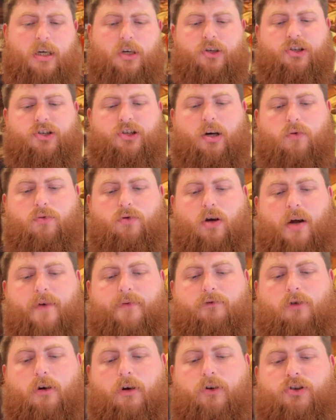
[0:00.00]
Soul Knife
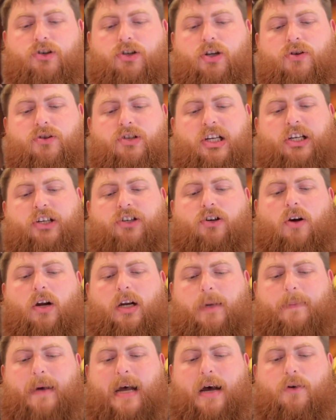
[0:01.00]
Rogues use these
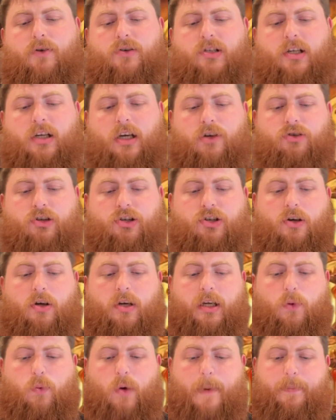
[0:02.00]
psionic powers to conjure
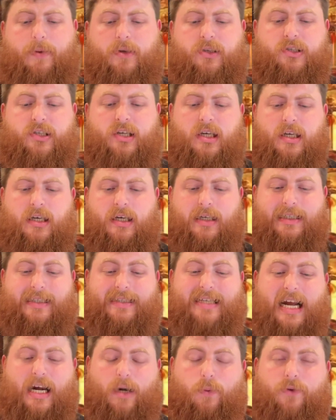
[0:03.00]
psionic weapons and
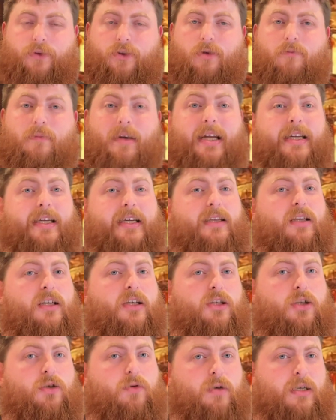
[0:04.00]
attack with them, meaning that
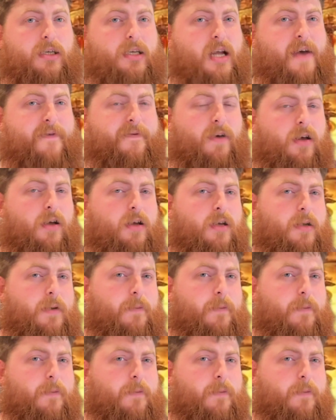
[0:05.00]
you can never